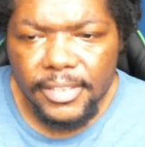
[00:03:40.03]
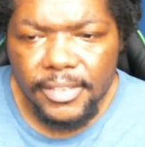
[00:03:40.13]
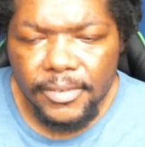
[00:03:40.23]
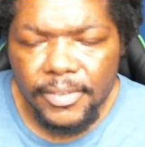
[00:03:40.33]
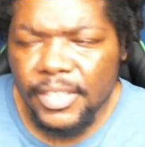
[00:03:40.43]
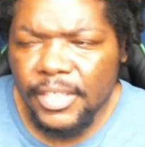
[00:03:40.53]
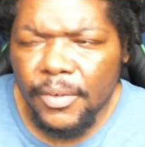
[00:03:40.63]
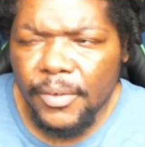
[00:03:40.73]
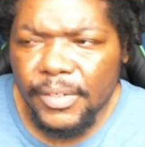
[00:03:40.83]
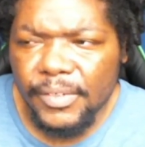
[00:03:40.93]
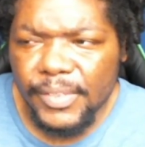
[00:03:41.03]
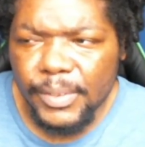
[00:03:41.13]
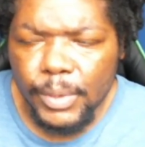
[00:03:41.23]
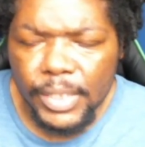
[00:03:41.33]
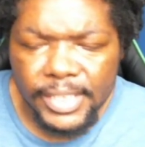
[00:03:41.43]
don't even know who we
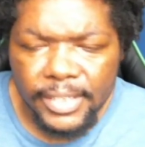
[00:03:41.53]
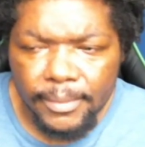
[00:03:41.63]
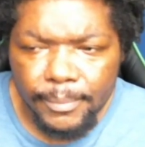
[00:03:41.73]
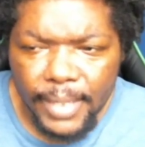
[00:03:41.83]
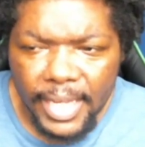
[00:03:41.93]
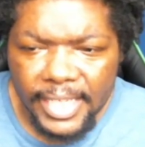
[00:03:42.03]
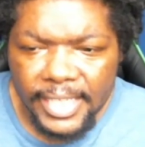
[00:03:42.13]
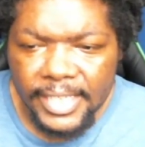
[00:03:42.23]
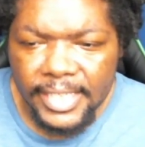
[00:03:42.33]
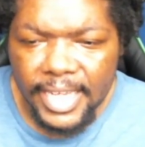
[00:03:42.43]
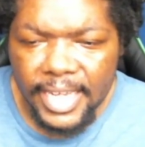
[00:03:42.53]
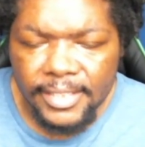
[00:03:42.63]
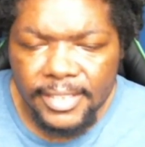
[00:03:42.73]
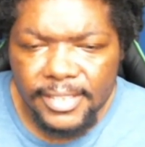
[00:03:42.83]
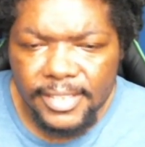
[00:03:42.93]
consider him like gay,
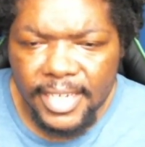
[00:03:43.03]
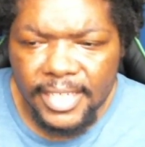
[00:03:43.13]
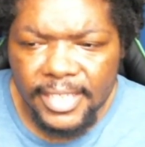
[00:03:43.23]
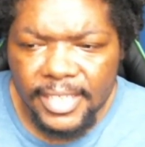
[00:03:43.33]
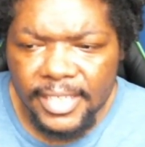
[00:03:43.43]
just like,